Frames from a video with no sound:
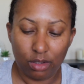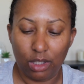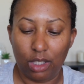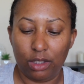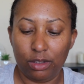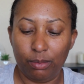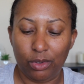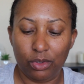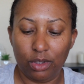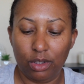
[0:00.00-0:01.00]
Yeah, it
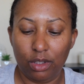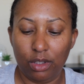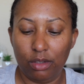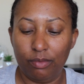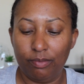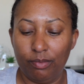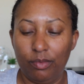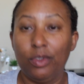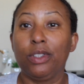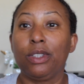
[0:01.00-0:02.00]
smells good.
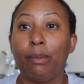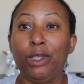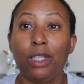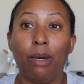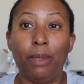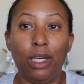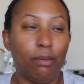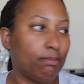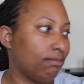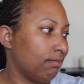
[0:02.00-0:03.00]
Summer's coming up.